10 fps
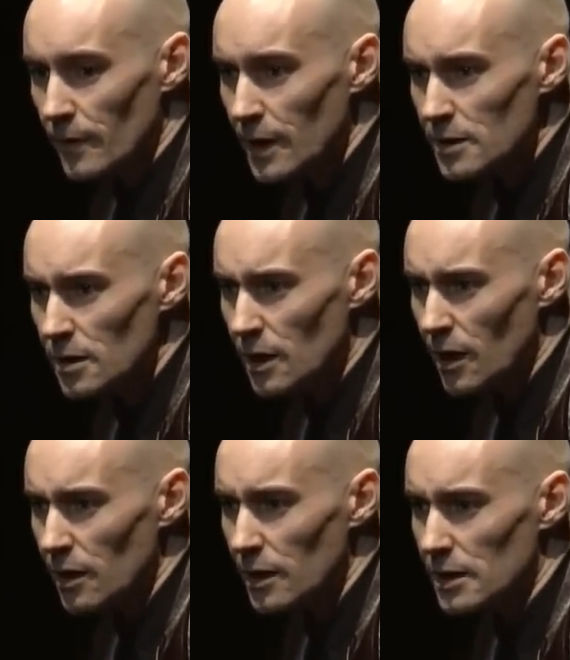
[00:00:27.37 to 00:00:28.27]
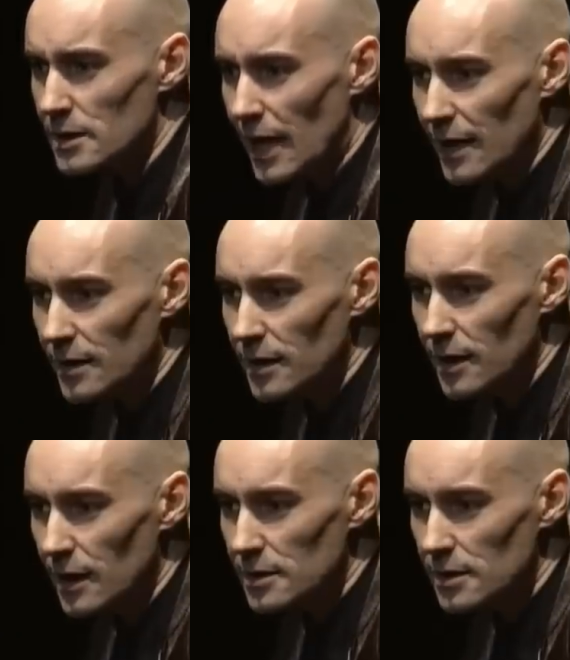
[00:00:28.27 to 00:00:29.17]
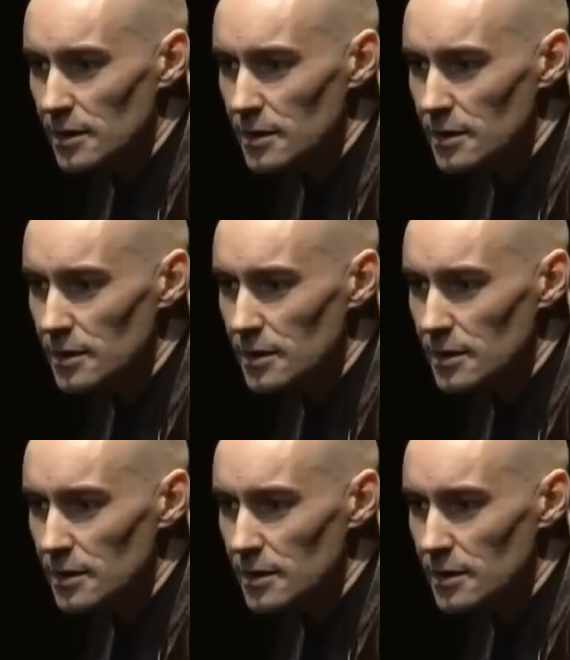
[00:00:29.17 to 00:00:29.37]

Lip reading: Things occur exactly as it's